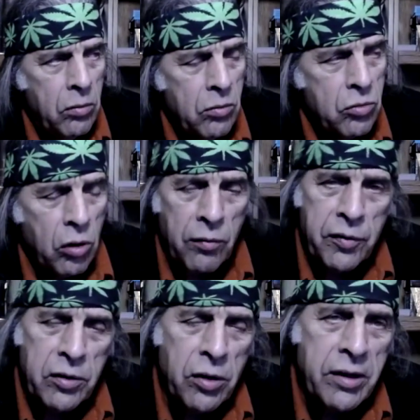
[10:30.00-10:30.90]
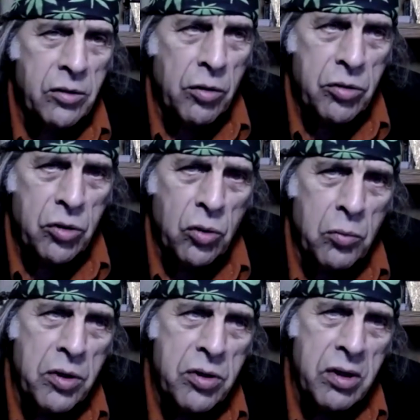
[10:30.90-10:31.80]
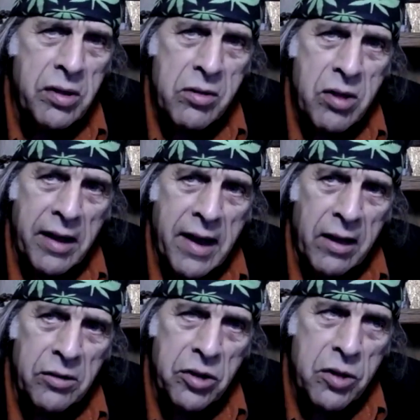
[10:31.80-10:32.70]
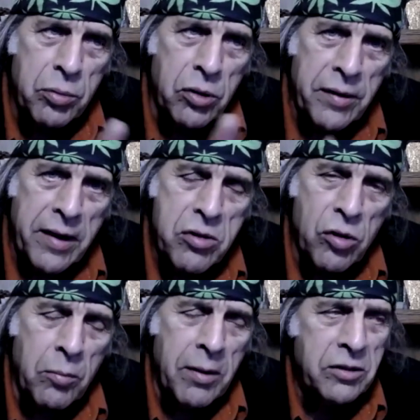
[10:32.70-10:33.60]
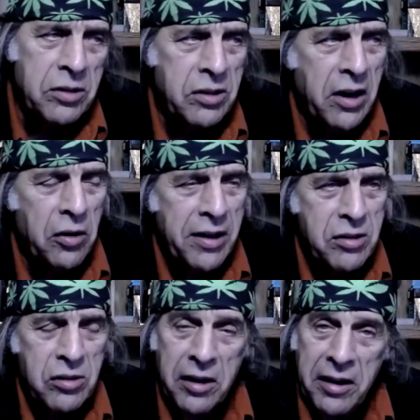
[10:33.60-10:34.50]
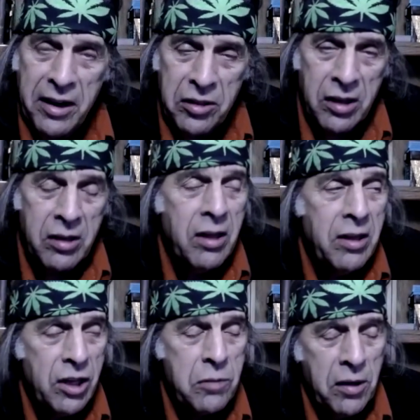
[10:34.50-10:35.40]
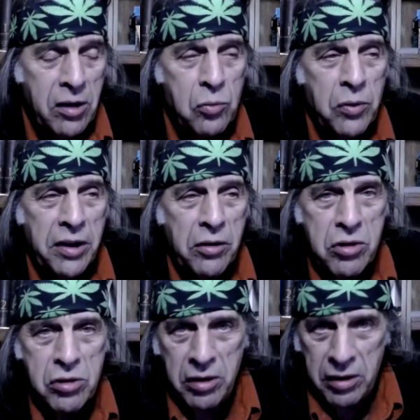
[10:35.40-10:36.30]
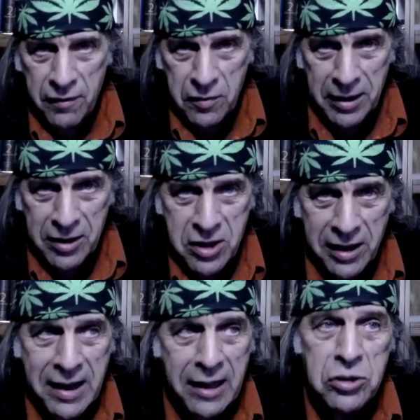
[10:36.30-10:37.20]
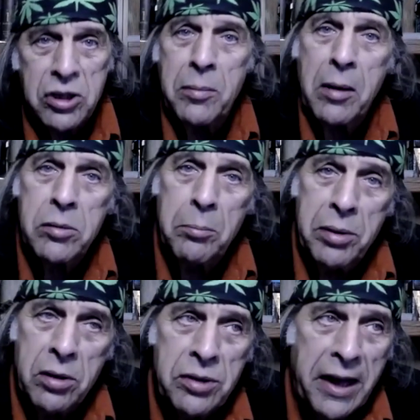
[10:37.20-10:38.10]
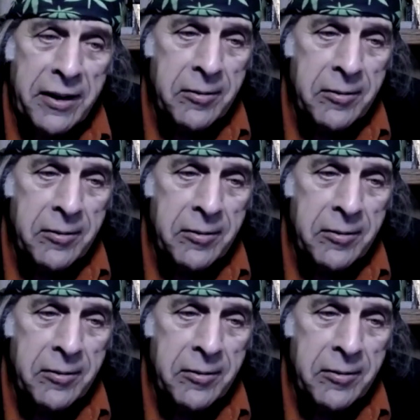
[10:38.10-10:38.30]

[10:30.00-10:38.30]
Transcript: so if we look at those two and we see that psychology has progressed so much and tarot hasn't done anything, it's because we understood enough about psychology to be able to build on it.